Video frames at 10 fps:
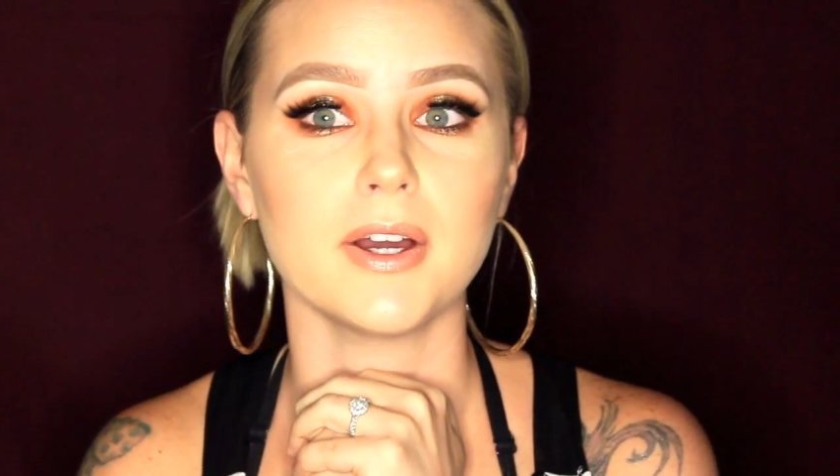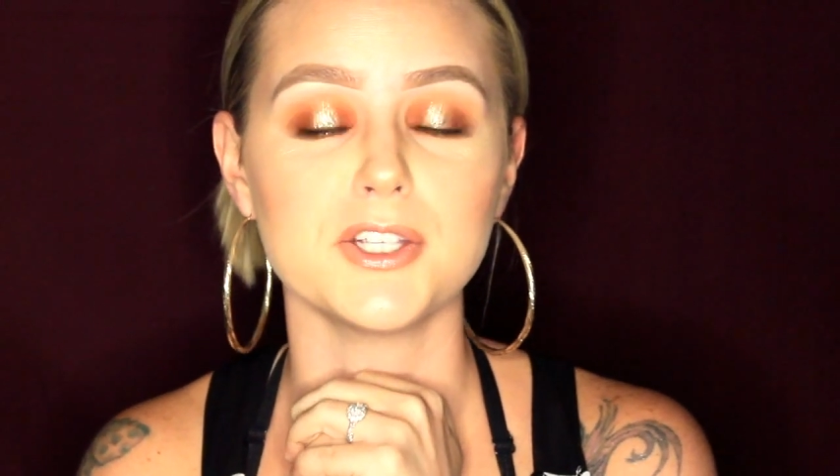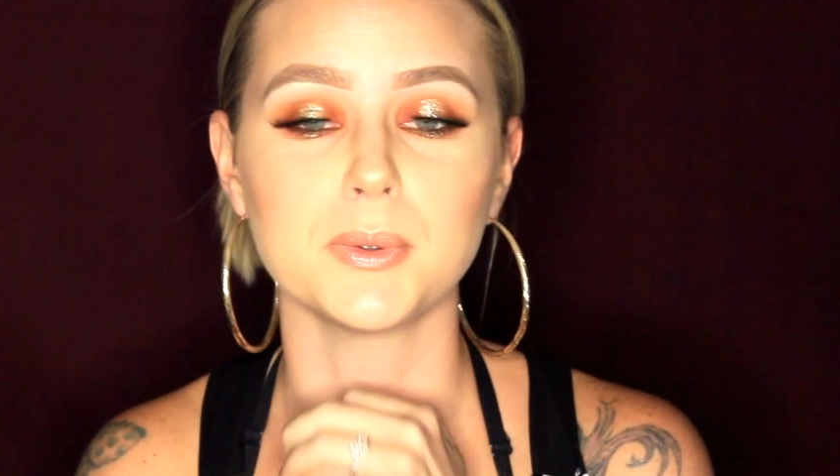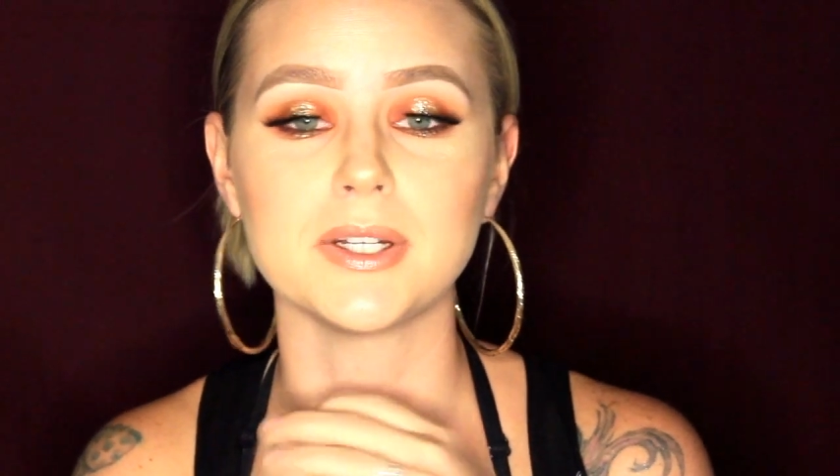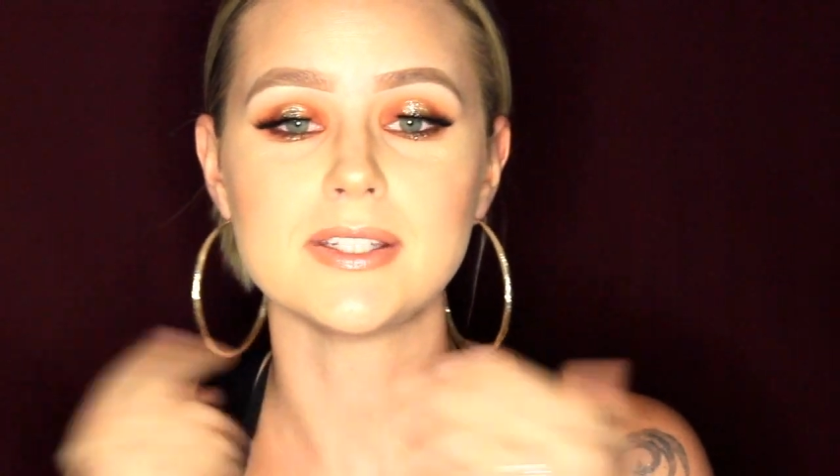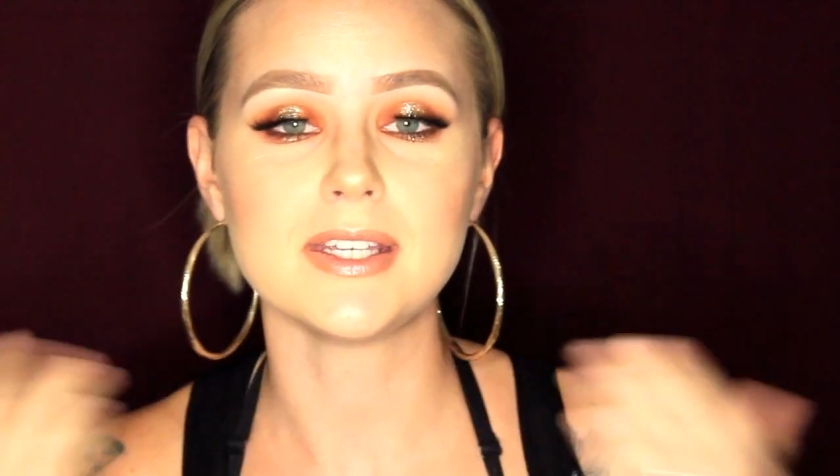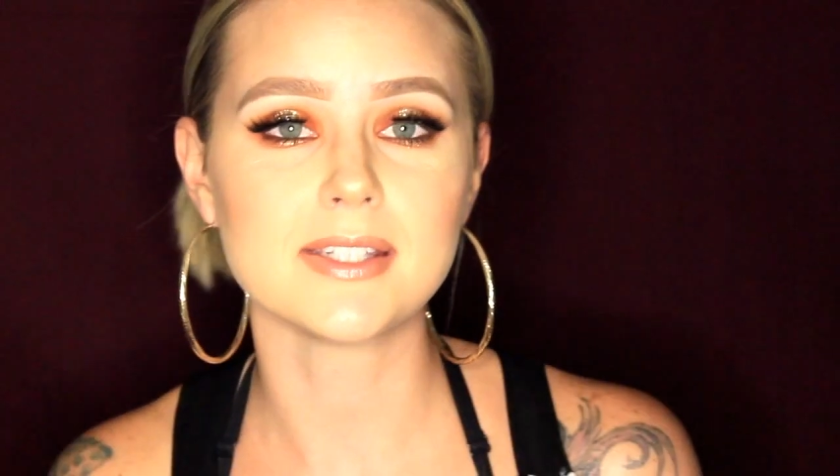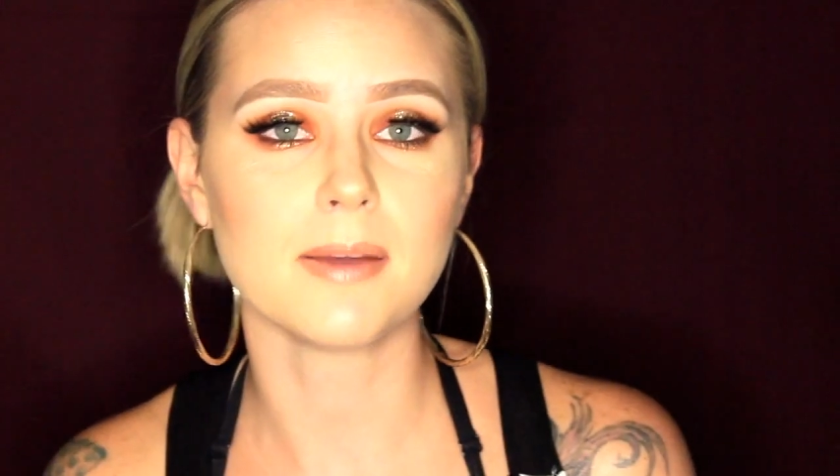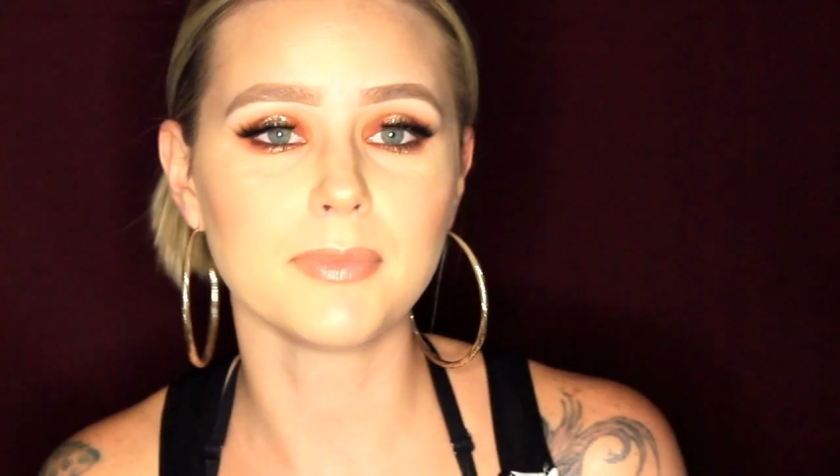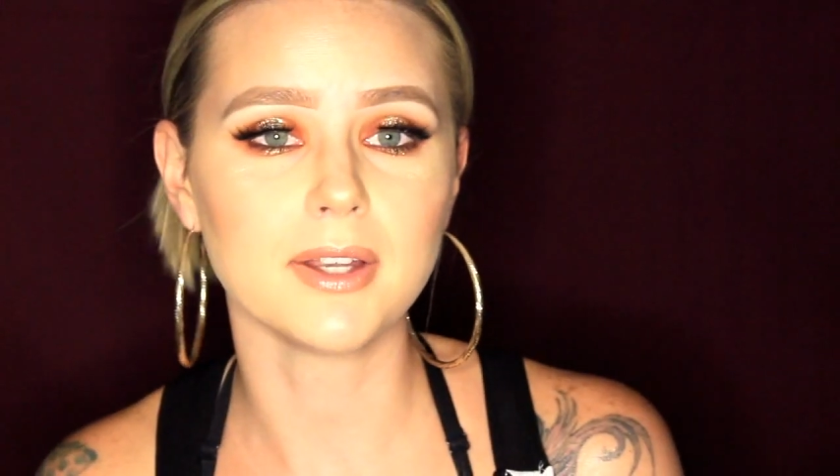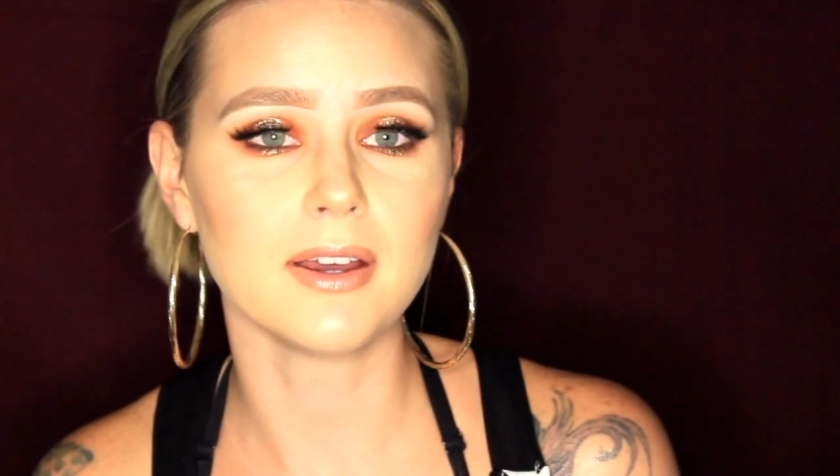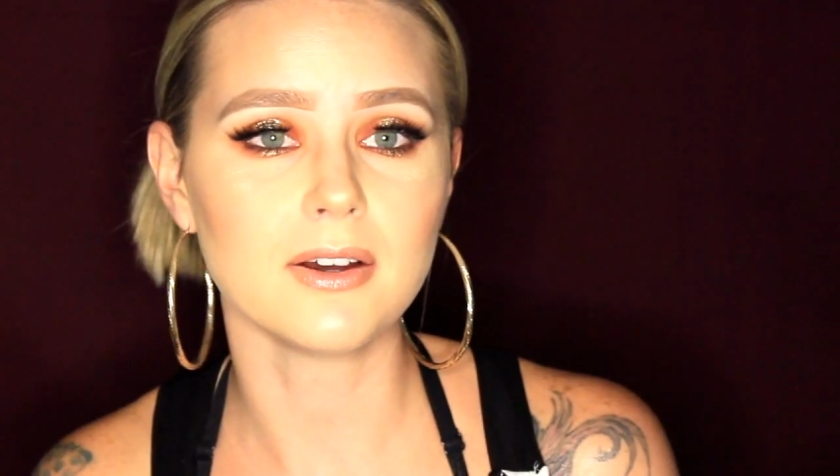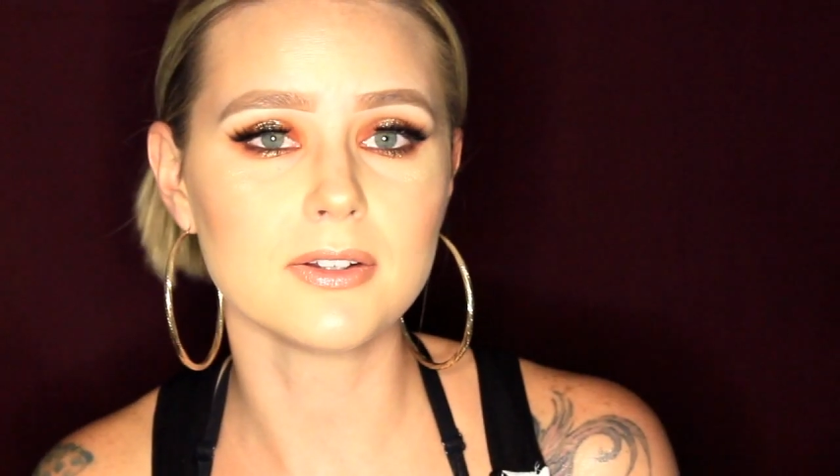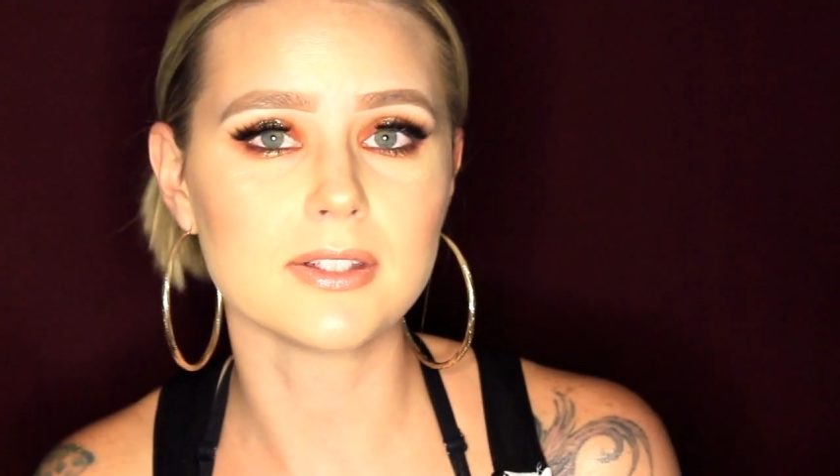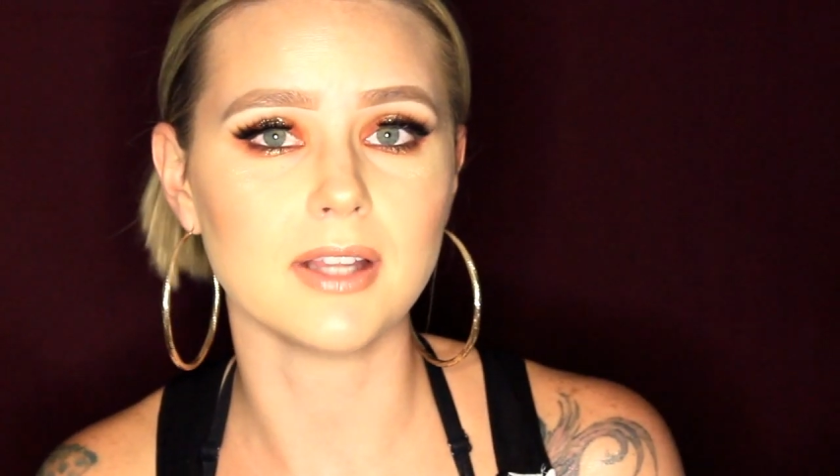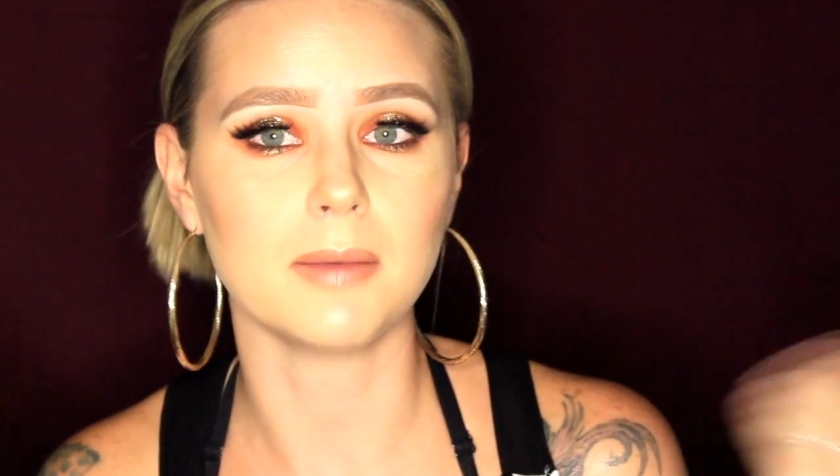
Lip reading: guys want to see something else,